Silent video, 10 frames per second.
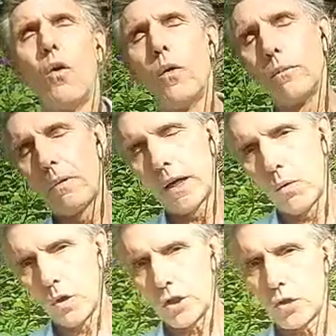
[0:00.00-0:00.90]
When
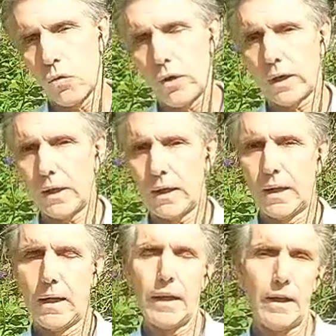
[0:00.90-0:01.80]
body works correctly,
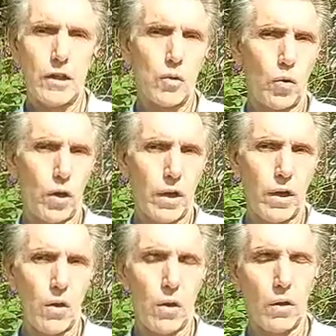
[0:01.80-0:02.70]
it is
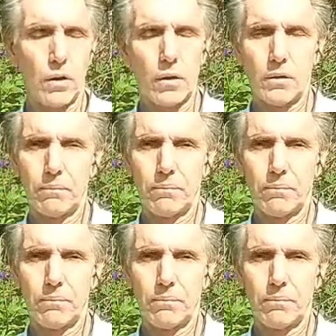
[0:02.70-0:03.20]
working on